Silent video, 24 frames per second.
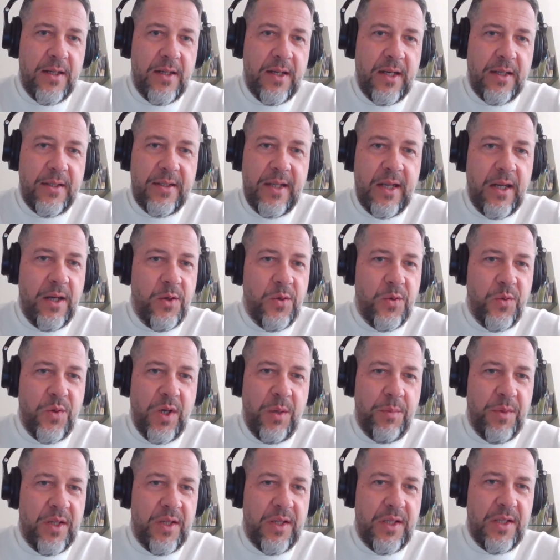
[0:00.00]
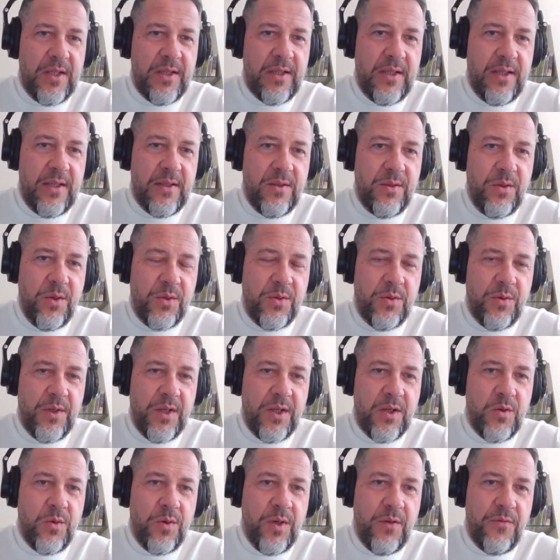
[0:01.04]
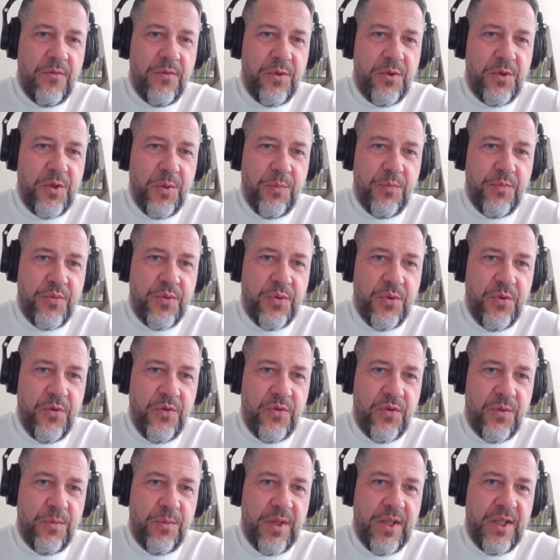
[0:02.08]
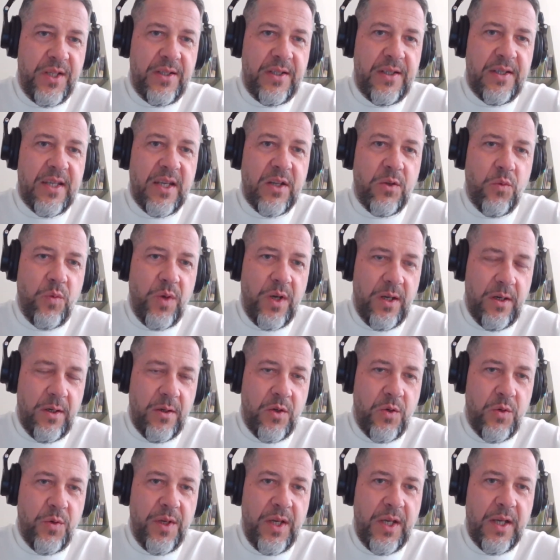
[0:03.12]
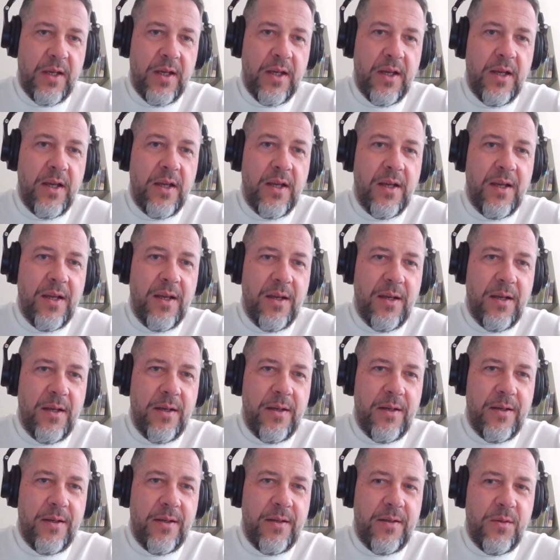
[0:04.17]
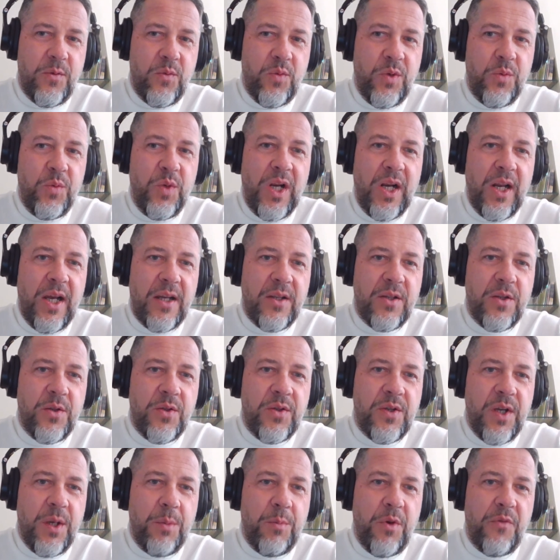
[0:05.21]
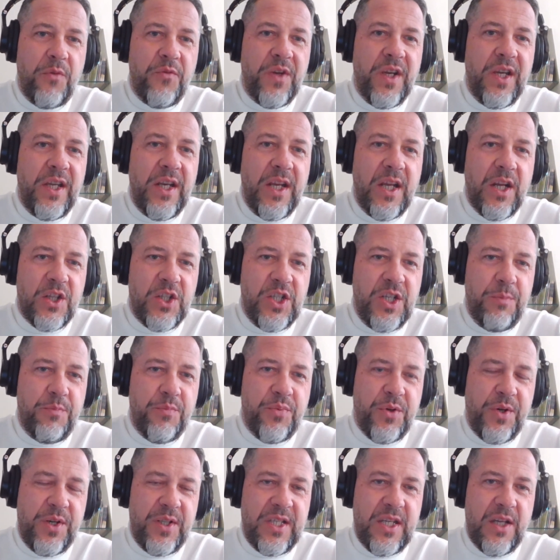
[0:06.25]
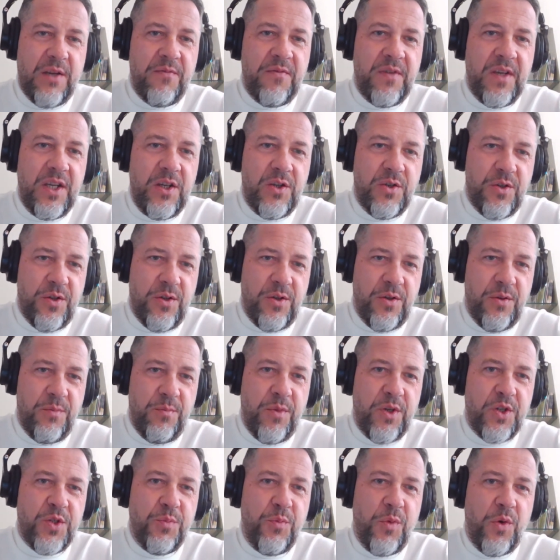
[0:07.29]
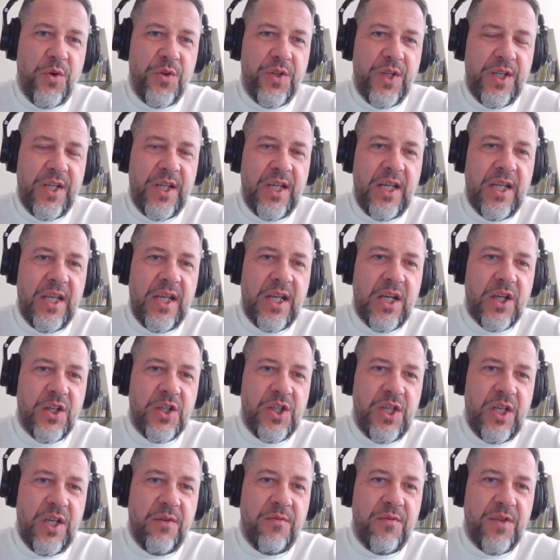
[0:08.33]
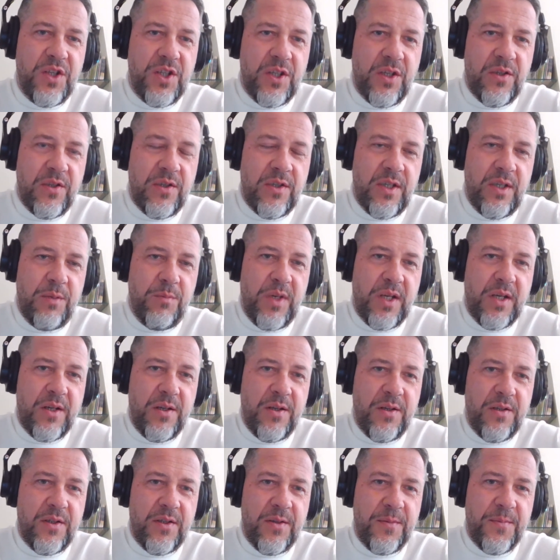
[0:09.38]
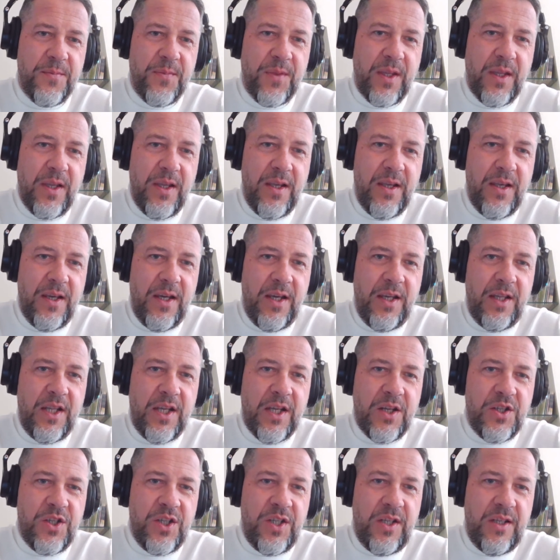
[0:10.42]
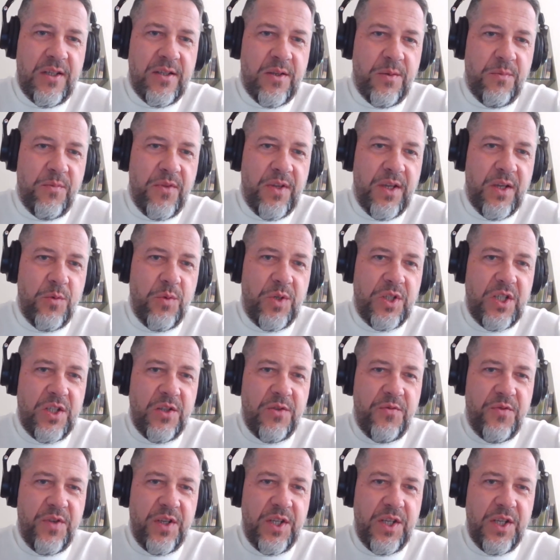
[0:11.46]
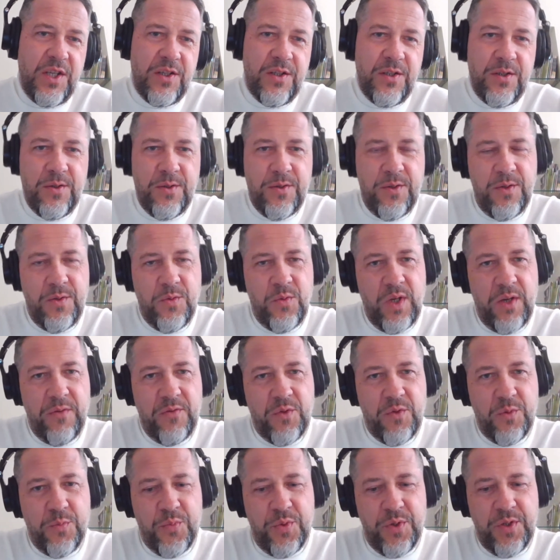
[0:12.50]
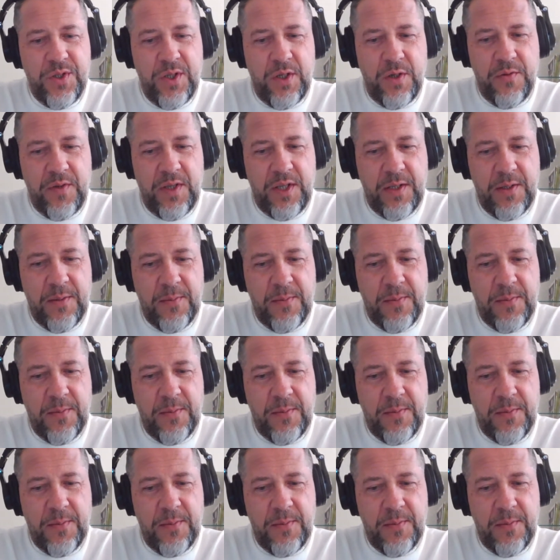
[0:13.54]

I tell you, I mean, this is not only going future-proofed, but this is as well going. We like the term of energy preservation much more than energy efficiency, because energy is something which is finished. We have to preserve it.